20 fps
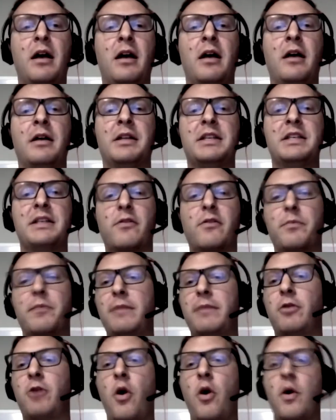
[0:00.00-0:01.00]
Different
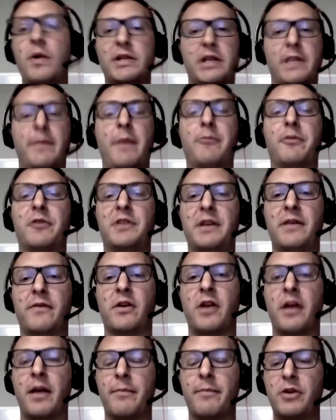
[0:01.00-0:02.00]
people always come up with
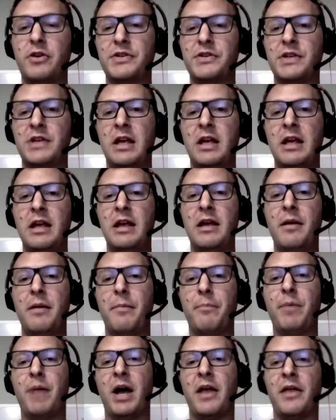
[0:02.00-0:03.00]
different numbers,
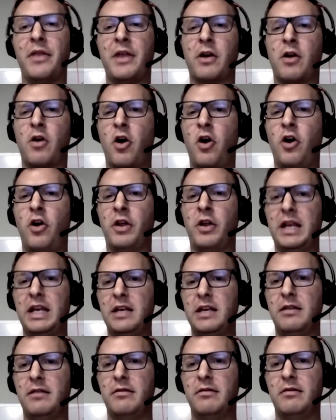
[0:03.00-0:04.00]
but they're all
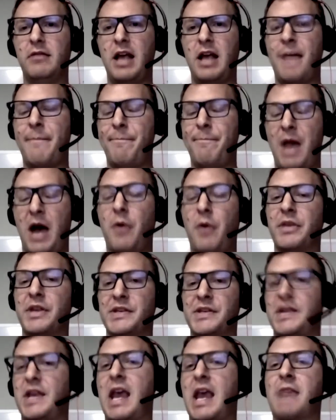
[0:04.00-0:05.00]
about the
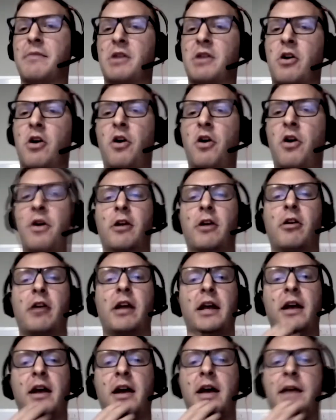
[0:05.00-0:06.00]
same. They're all
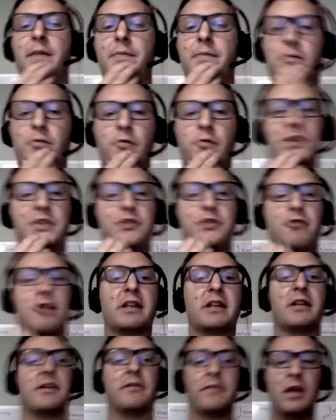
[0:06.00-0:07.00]
very
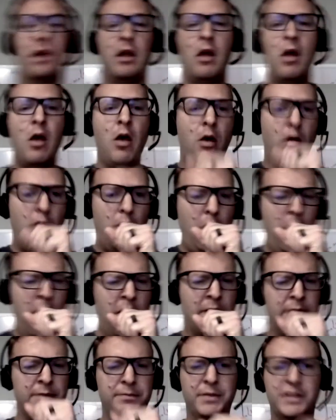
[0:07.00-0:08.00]
restrictive.
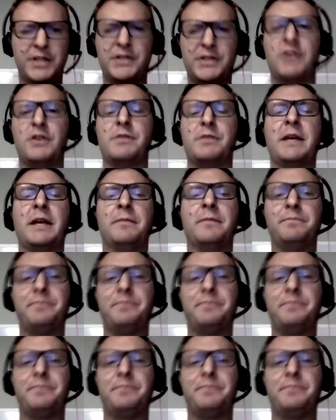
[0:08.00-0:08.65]
Excuse me.